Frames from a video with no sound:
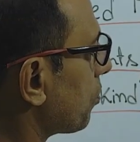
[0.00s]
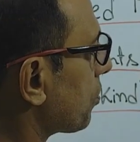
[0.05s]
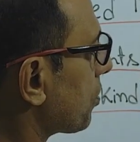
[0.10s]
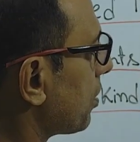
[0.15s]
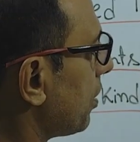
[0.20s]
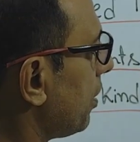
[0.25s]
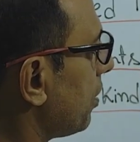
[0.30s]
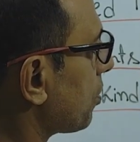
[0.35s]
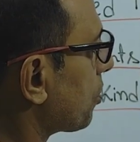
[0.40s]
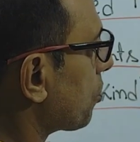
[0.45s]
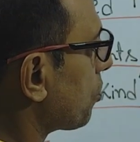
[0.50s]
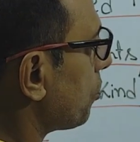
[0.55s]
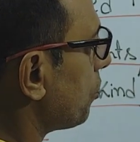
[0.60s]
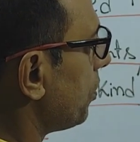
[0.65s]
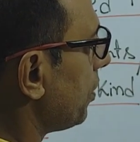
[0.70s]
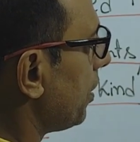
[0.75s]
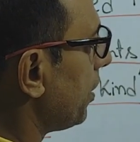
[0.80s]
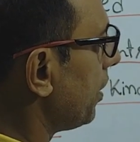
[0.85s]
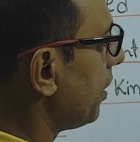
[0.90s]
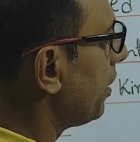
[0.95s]
to C is to
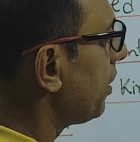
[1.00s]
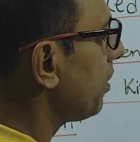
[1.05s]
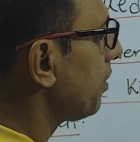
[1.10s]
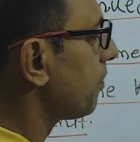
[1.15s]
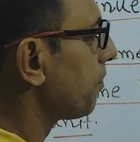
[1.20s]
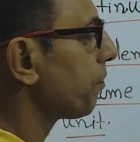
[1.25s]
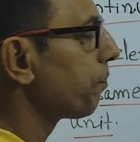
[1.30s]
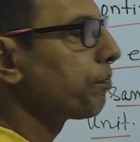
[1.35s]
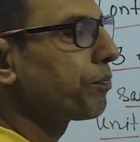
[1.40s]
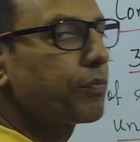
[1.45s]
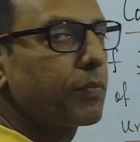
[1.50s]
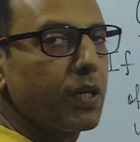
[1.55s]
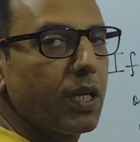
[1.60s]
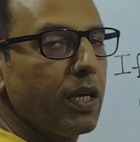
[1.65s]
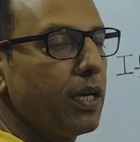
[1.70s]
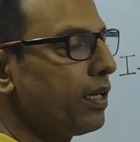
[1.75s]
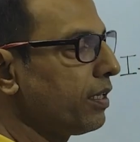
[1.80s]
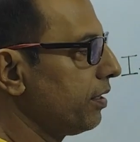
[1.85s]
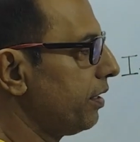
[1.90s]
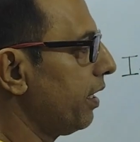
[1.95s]
D,
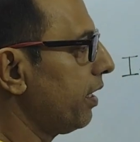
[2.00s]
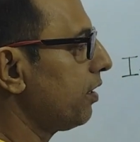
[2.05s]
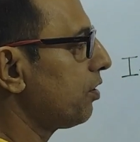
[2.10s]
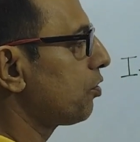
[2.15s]
there